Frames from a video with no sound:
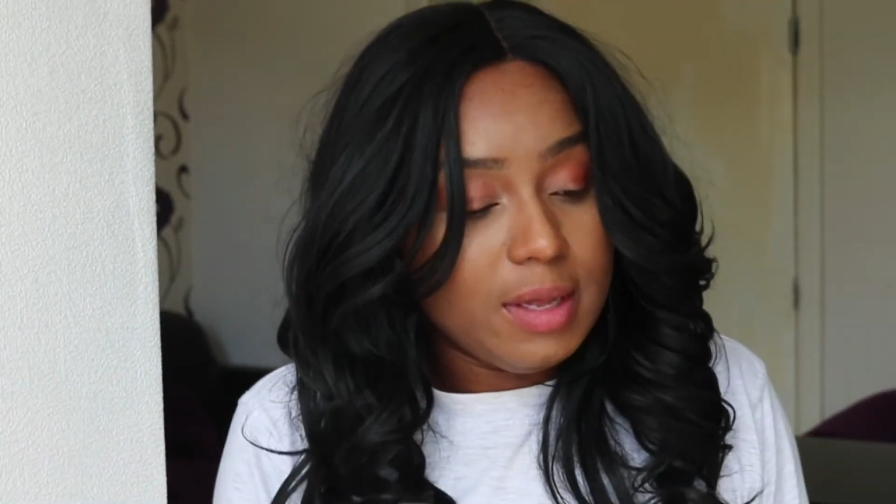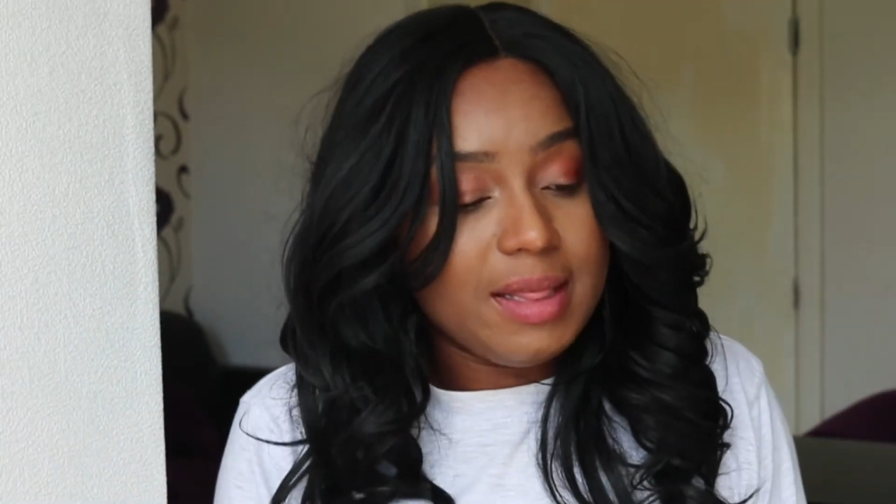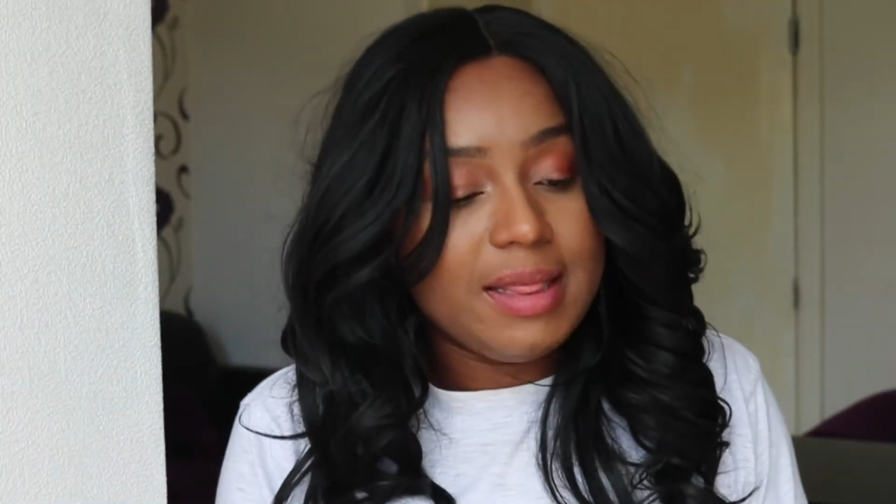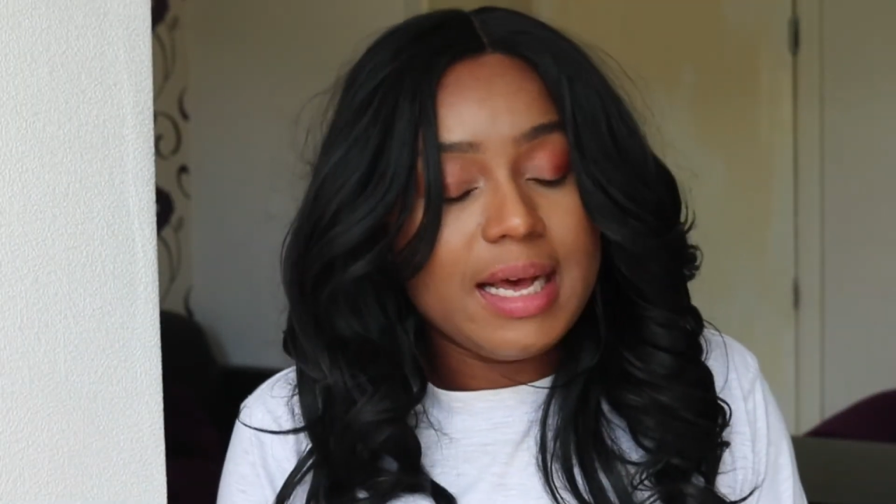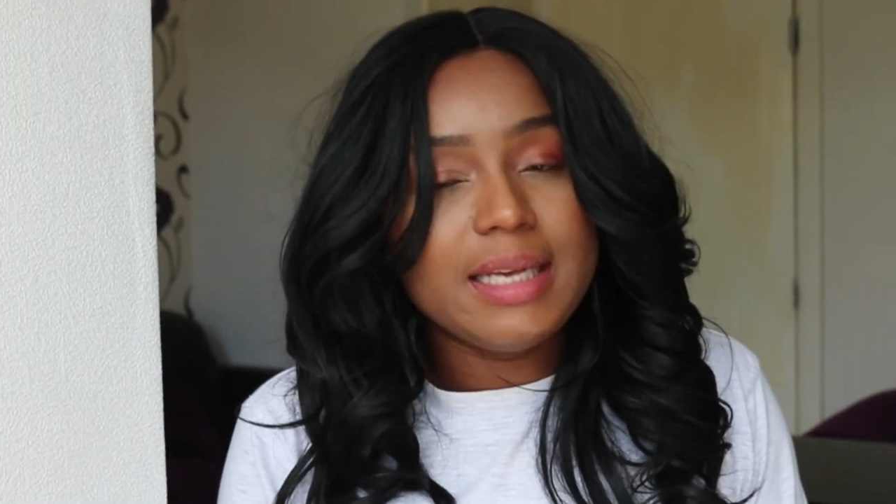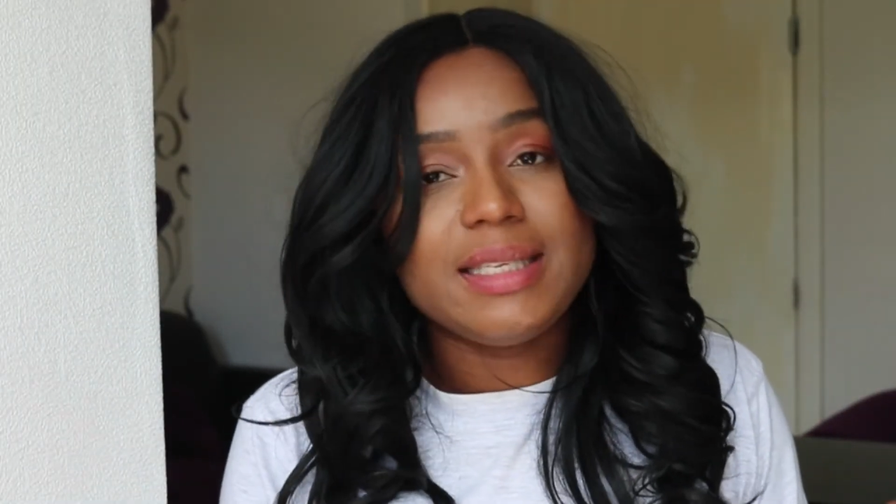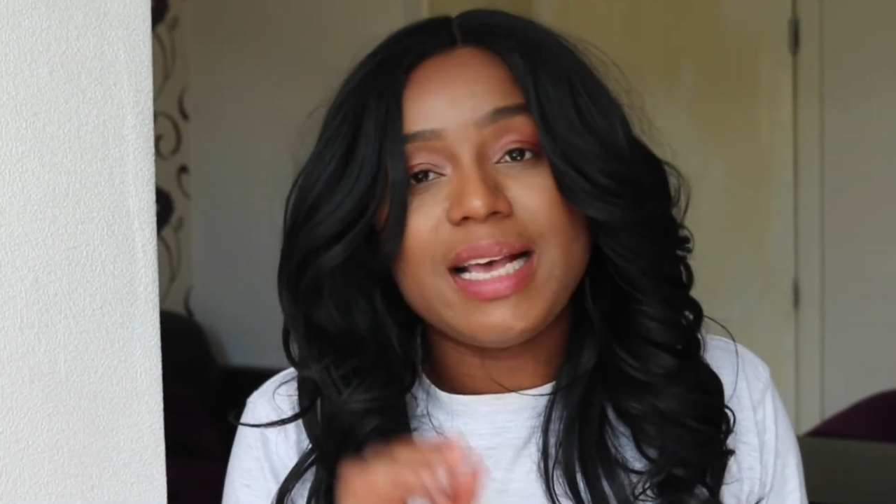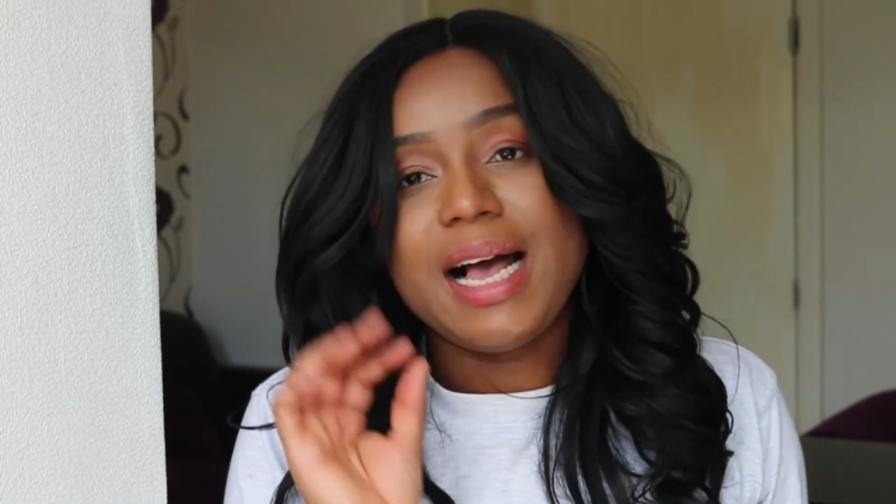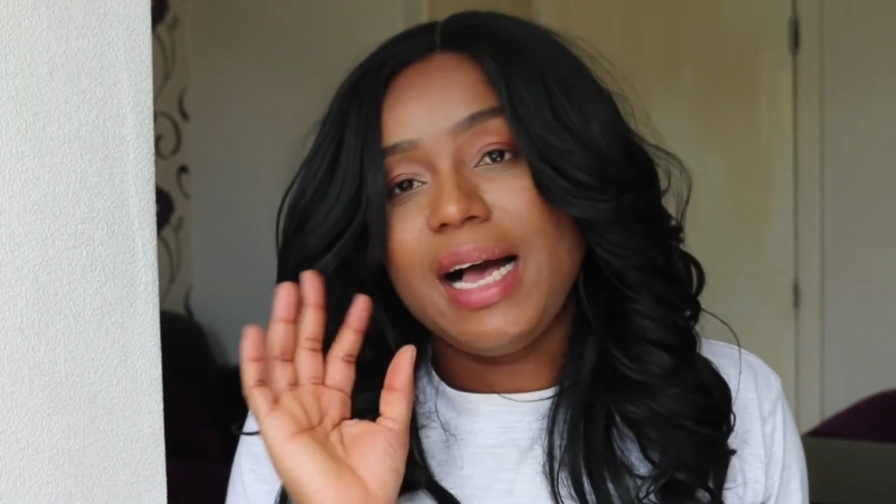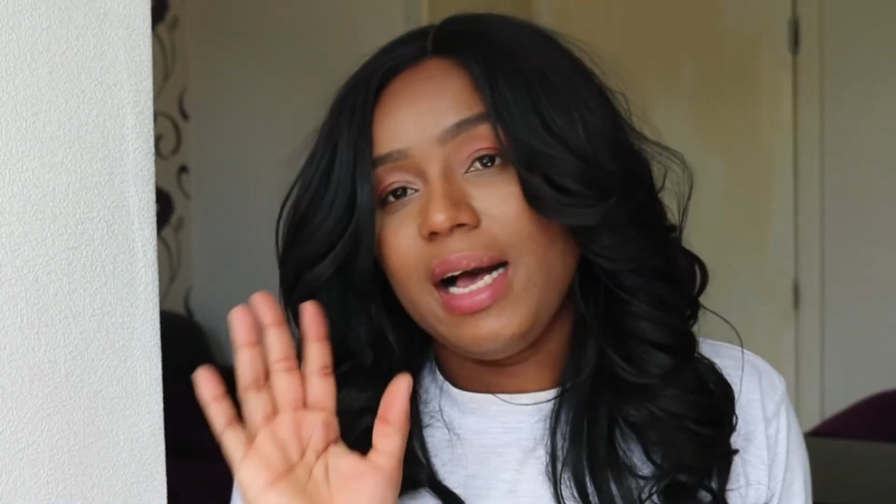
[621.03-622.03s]
that's
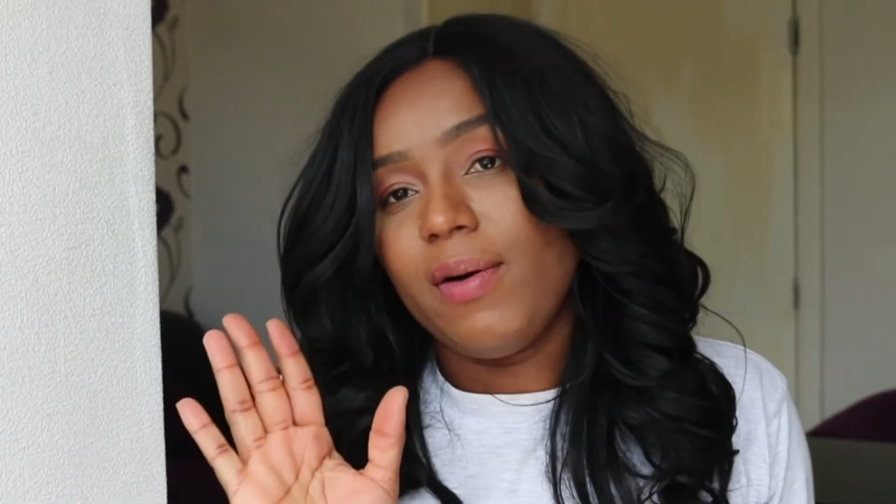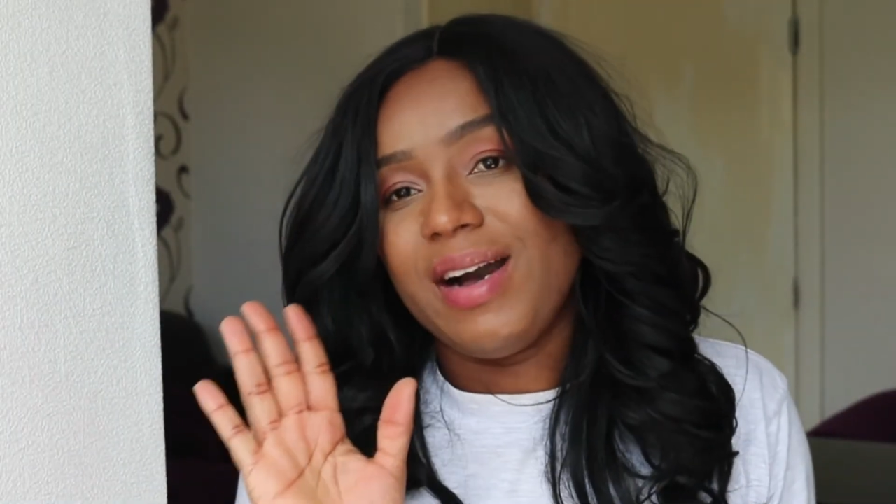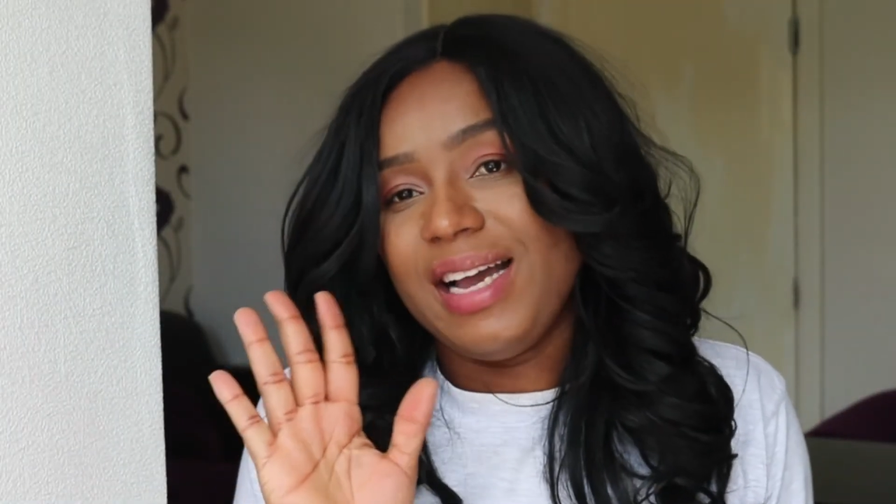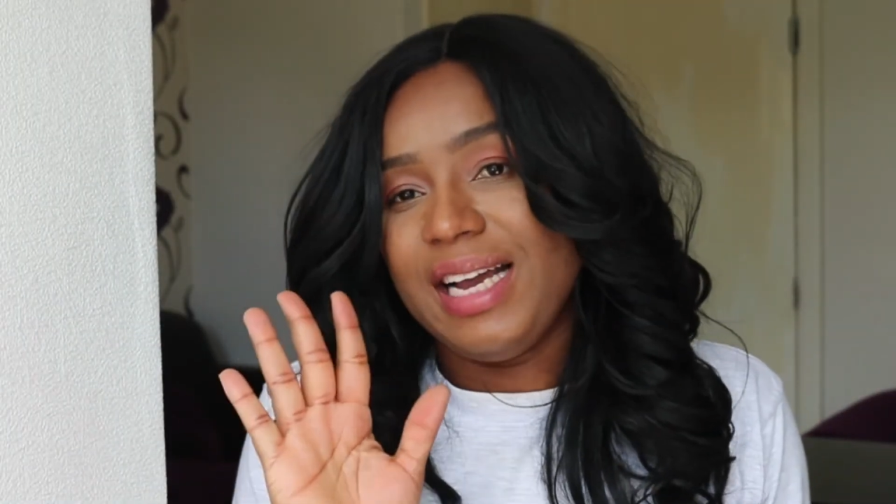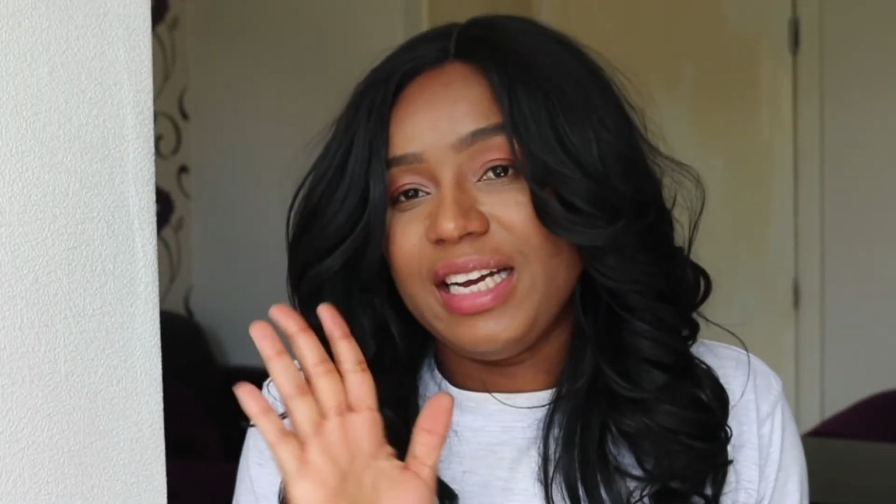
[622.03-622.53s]
how I